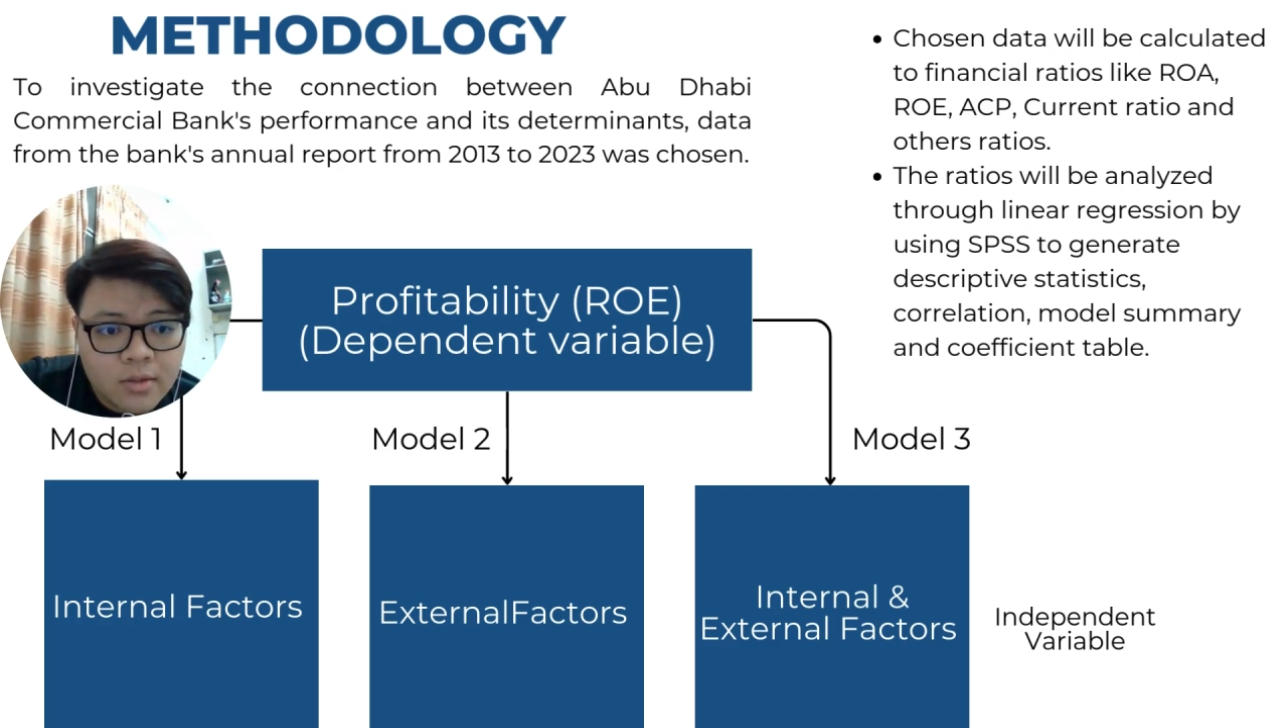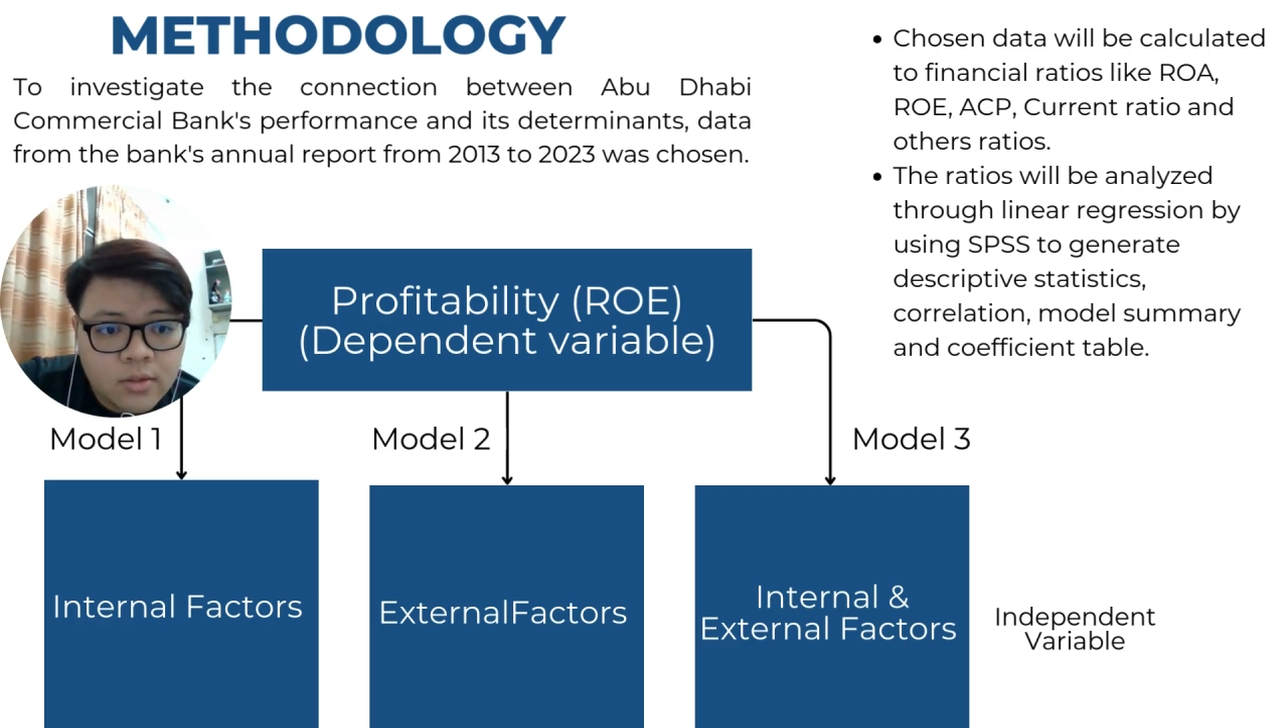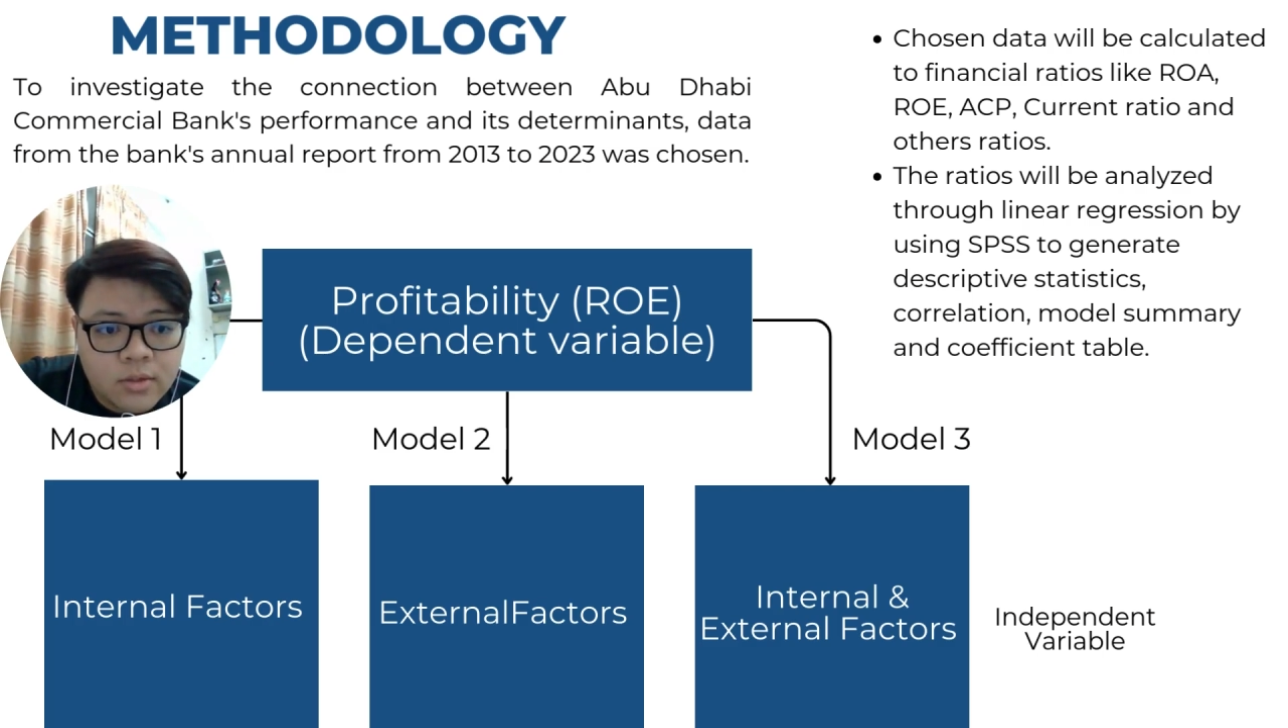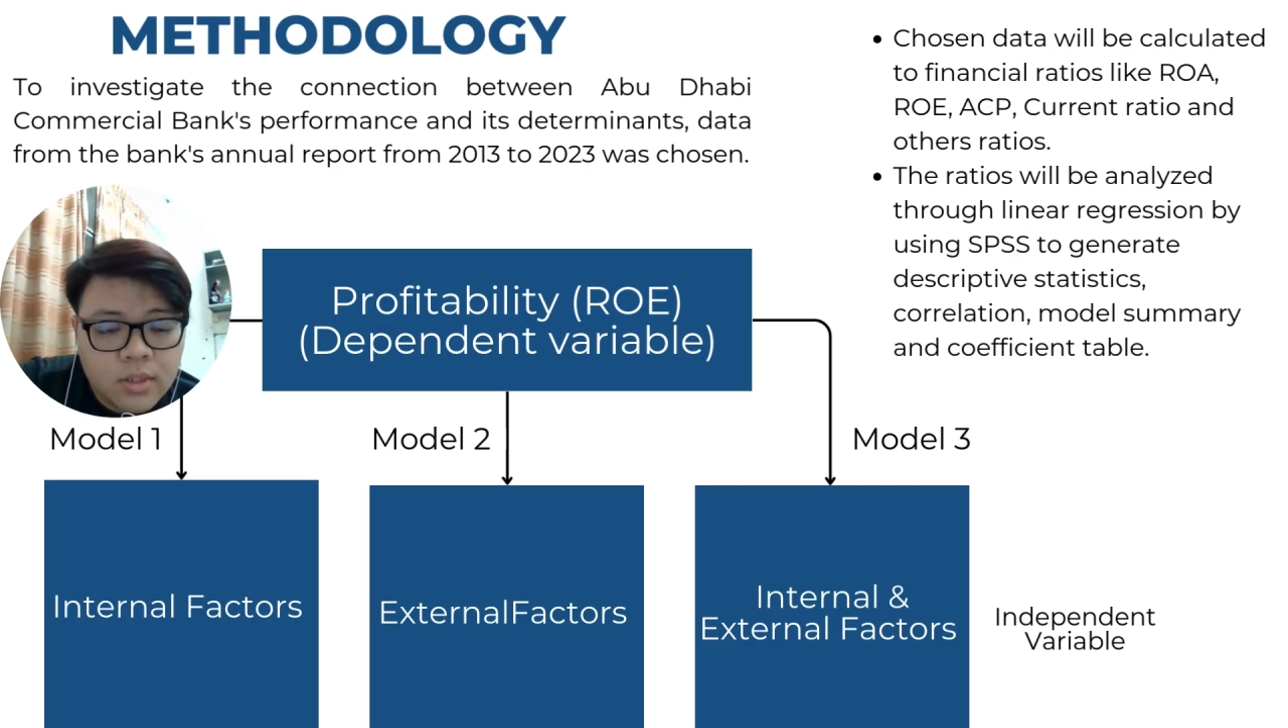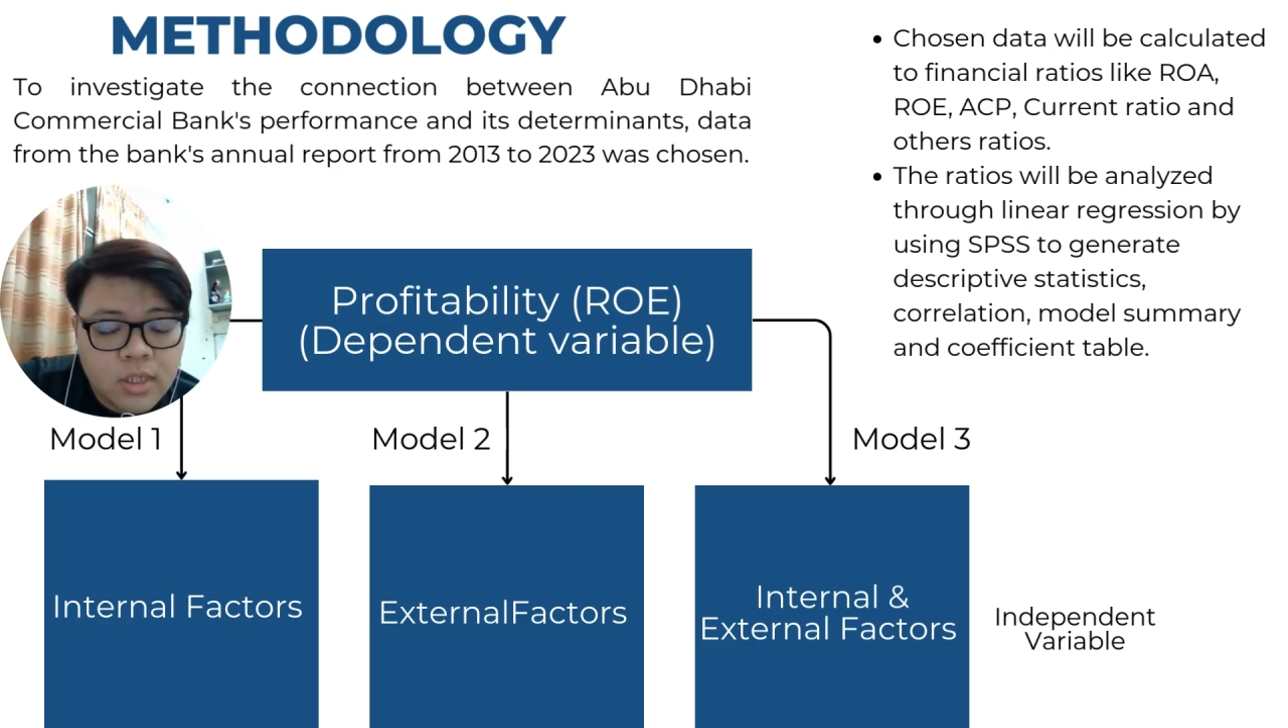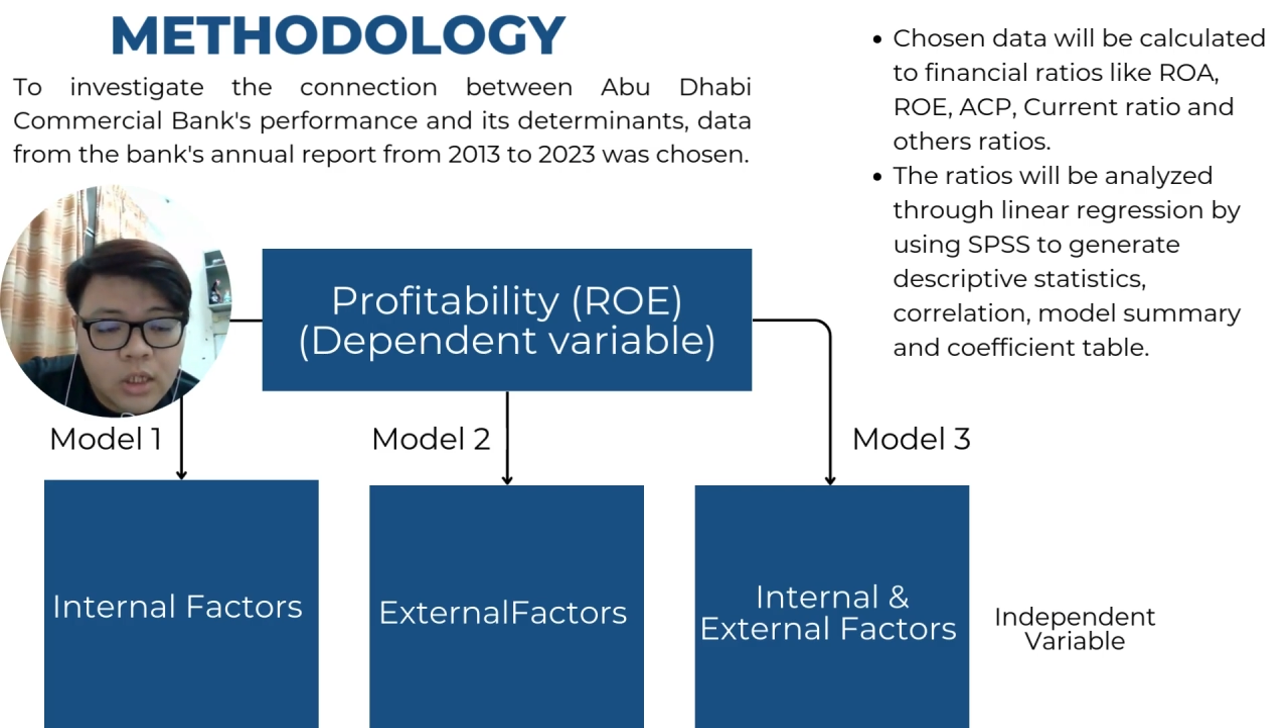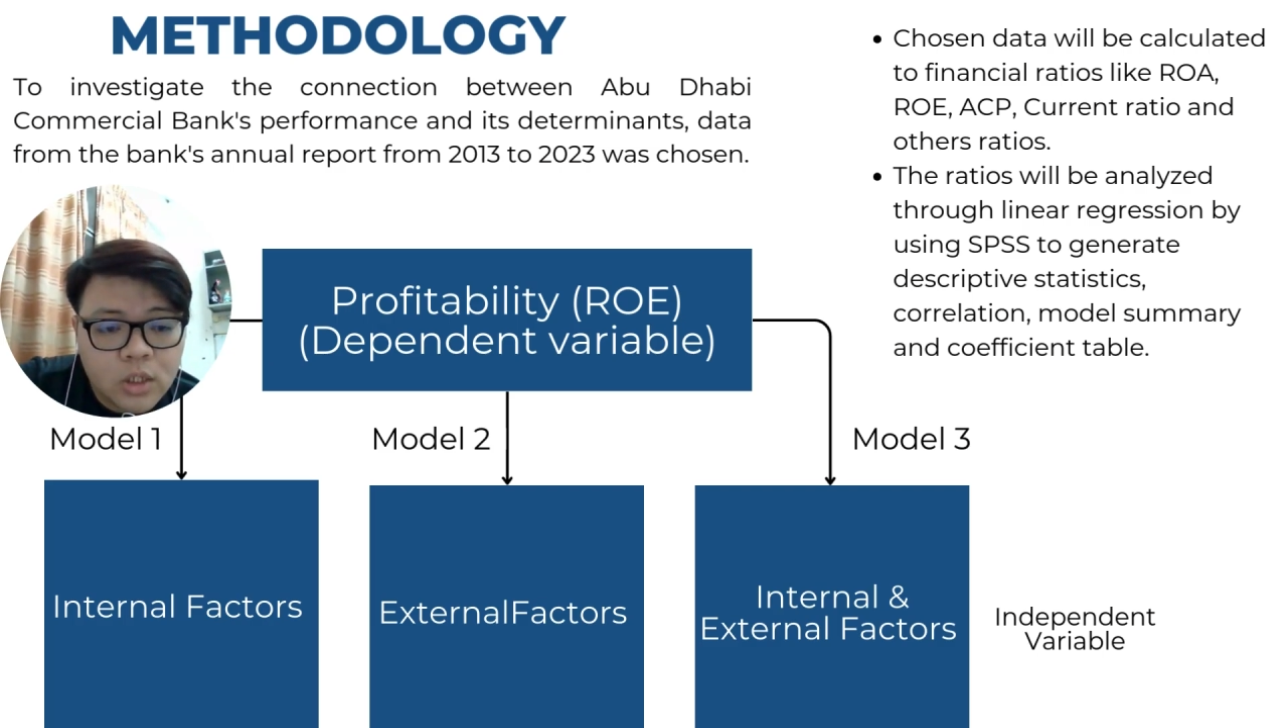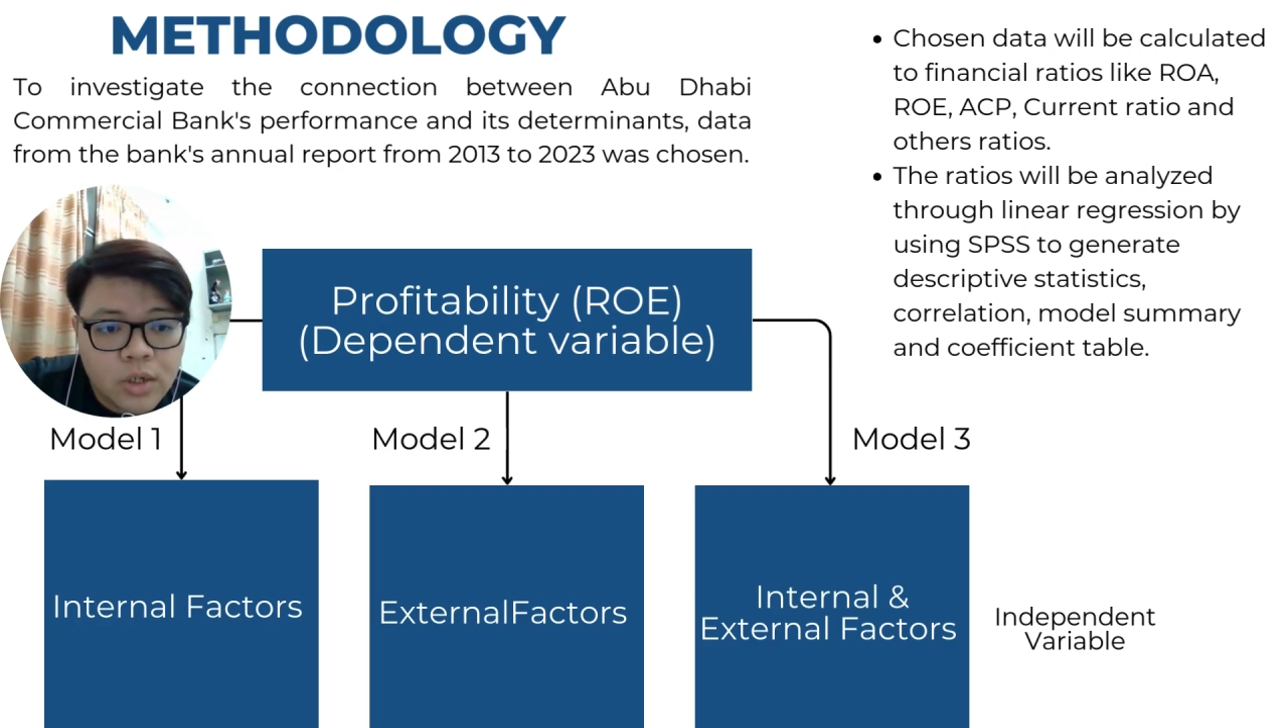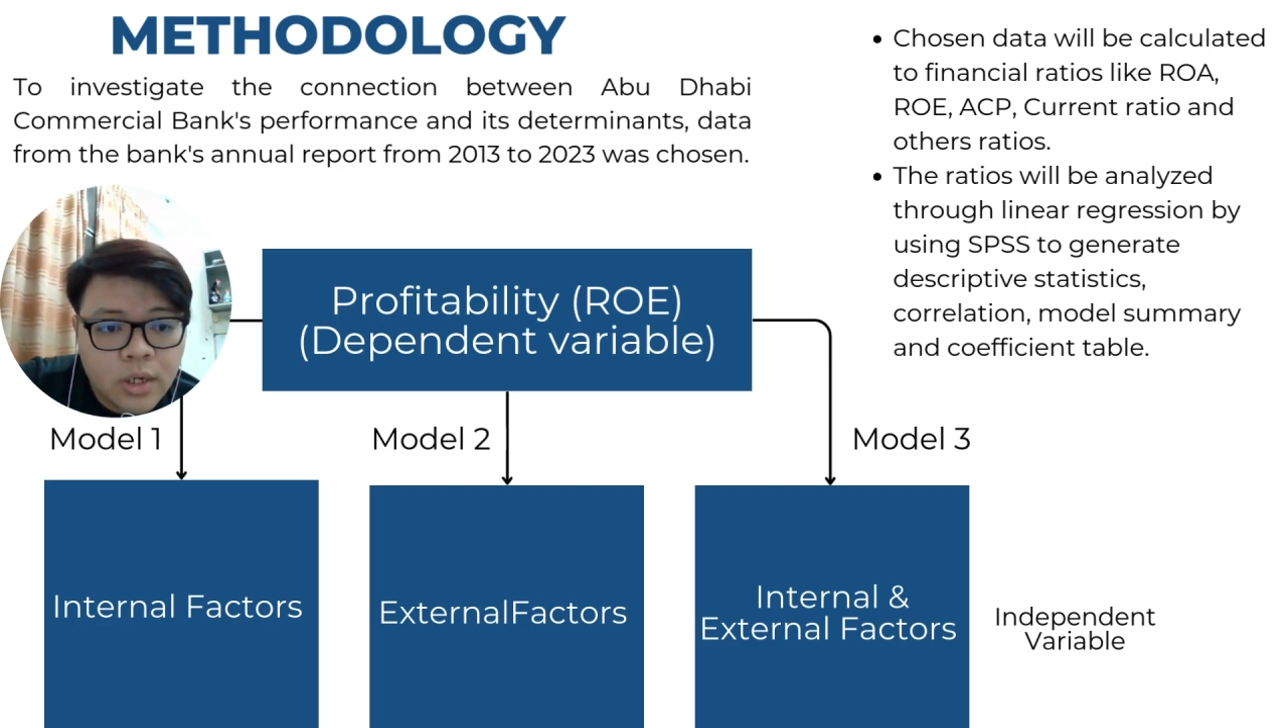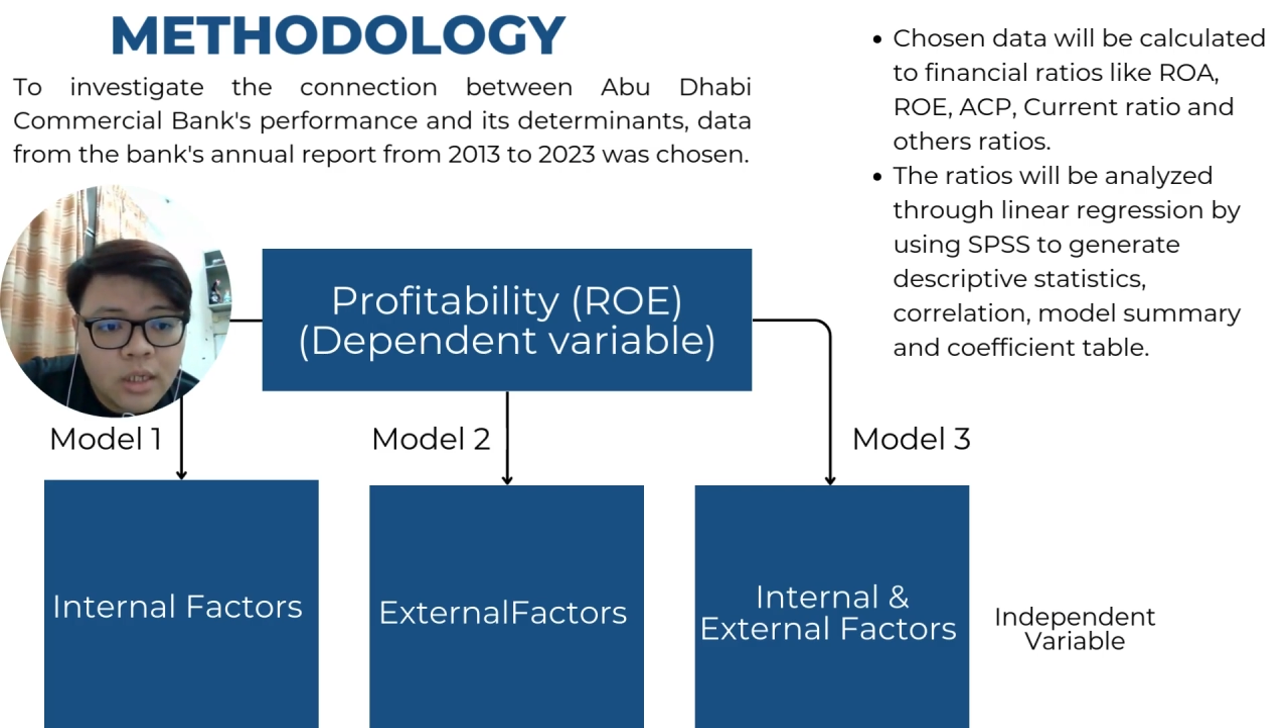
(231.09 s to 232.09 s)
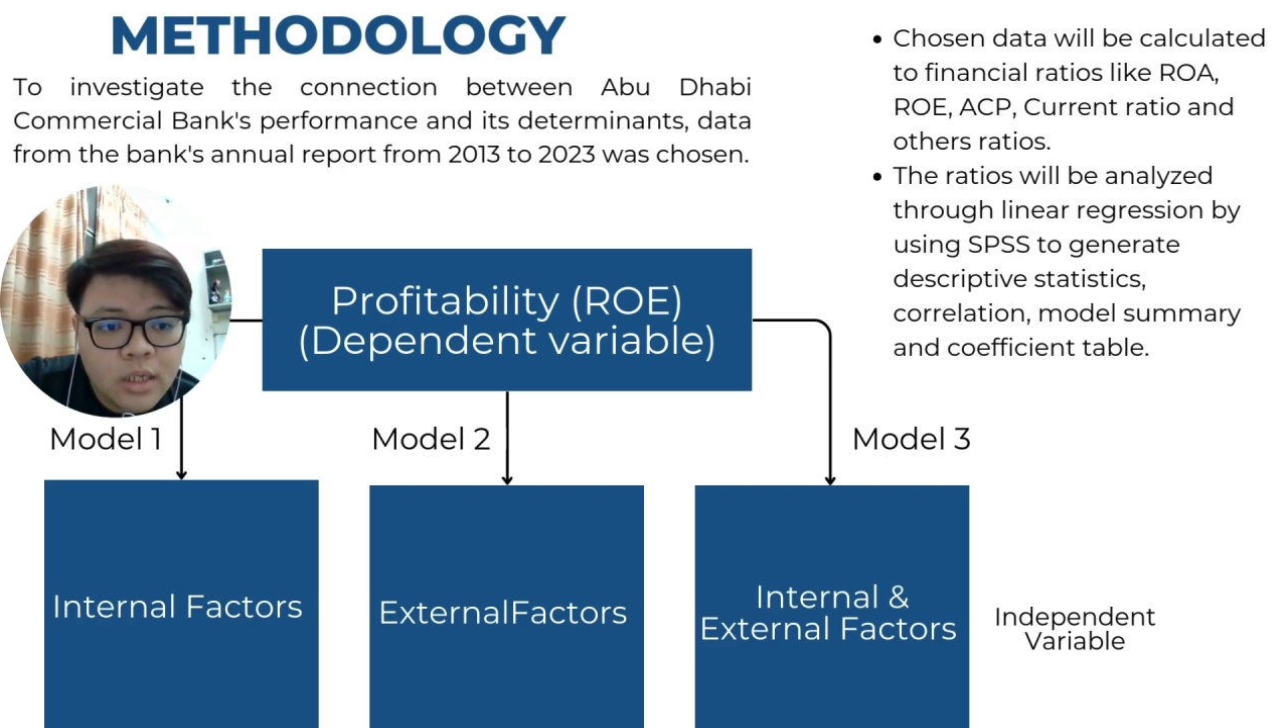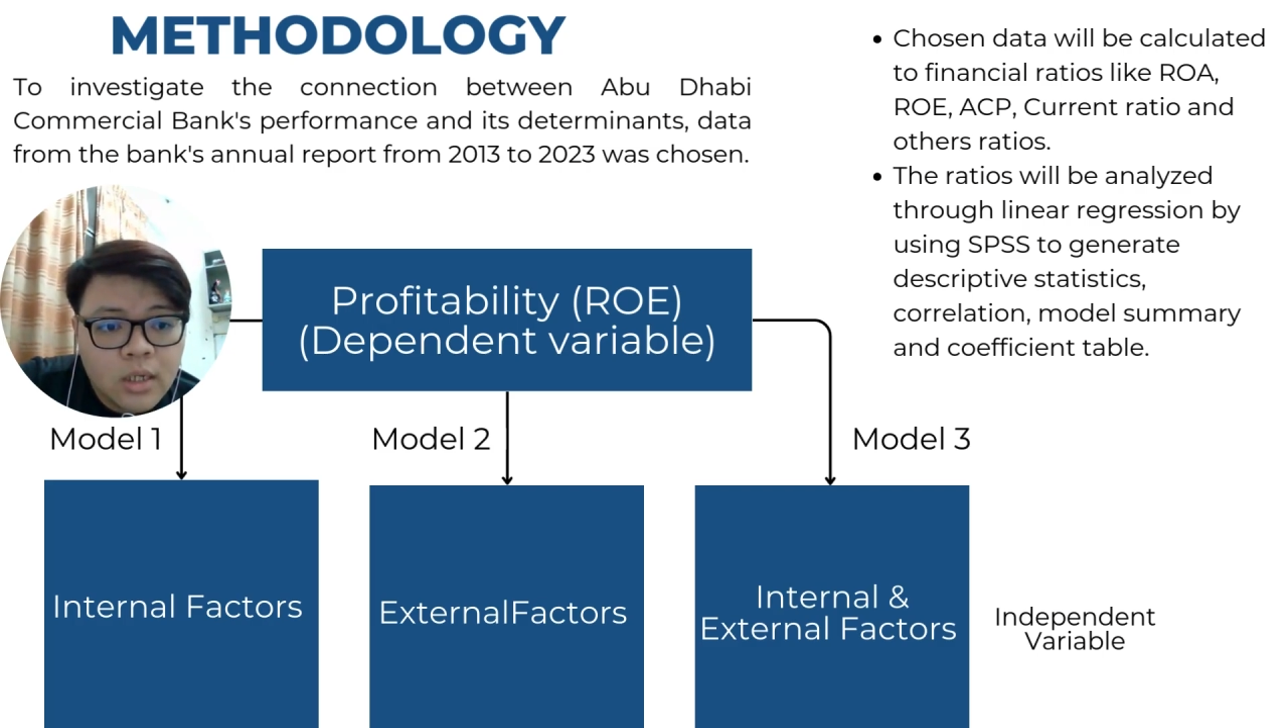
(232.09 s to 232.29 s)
to generate